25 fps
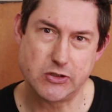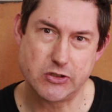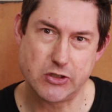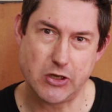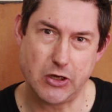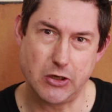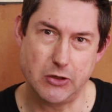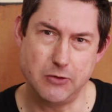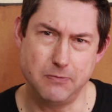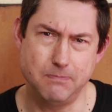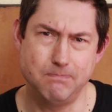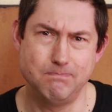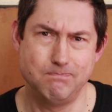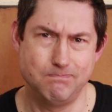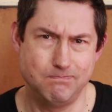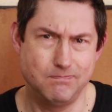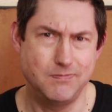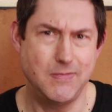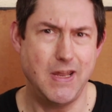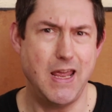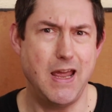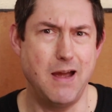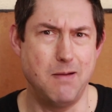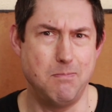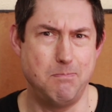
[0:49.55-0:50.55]
So,
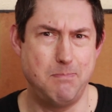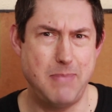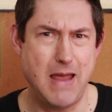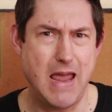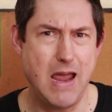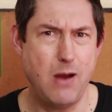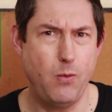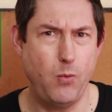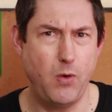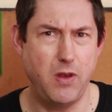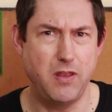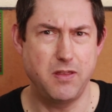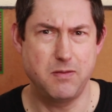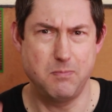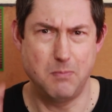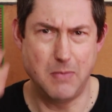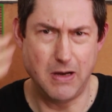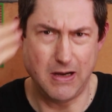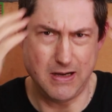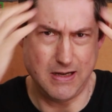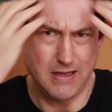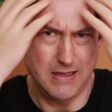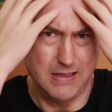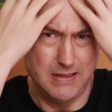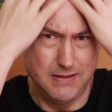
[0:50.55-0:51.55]
yeah, bear with
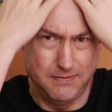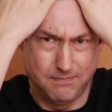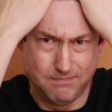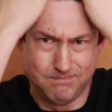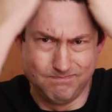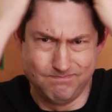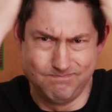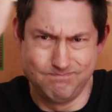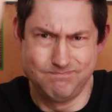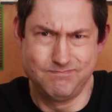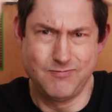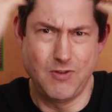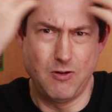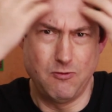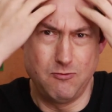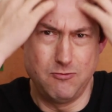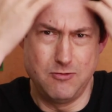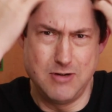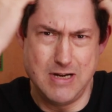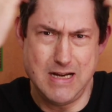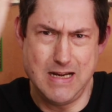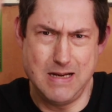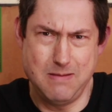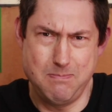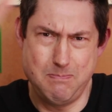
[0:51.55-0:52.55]
my
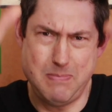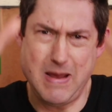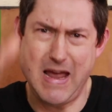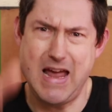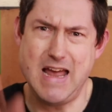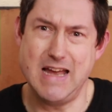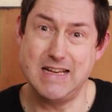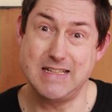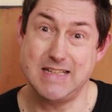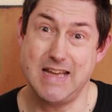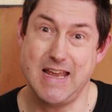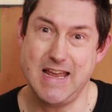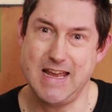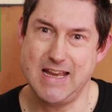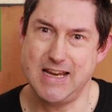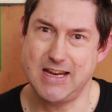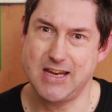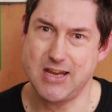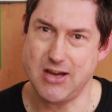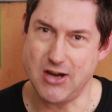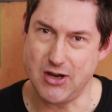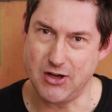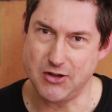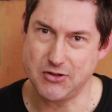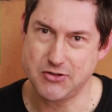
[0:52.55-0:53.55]
really bad
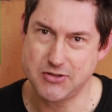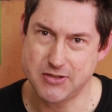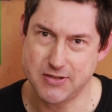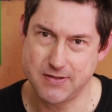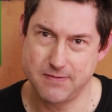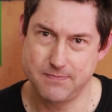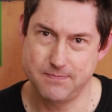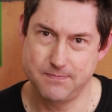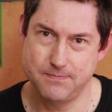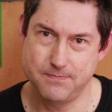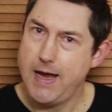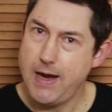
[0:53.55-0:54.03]
haircut.